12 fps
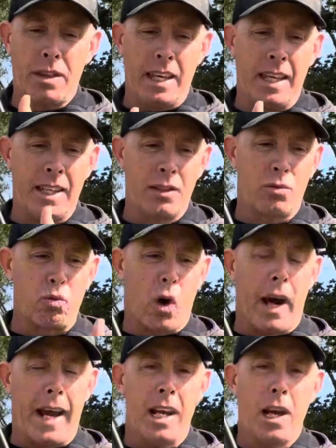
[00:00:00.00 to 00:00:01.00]
things
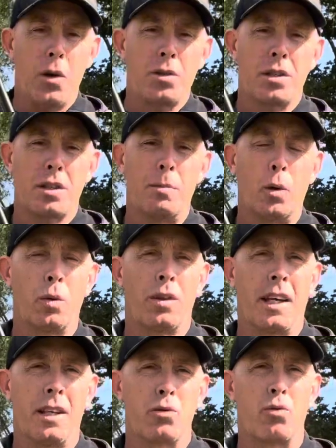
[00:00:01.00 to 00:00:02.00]
right, loads of small
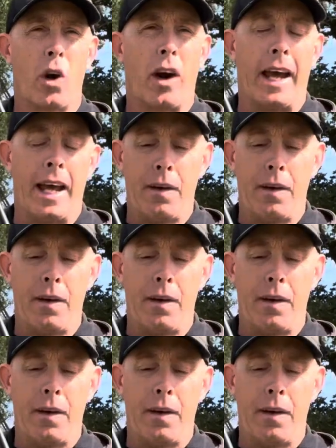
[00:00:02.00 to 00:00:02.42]
things right.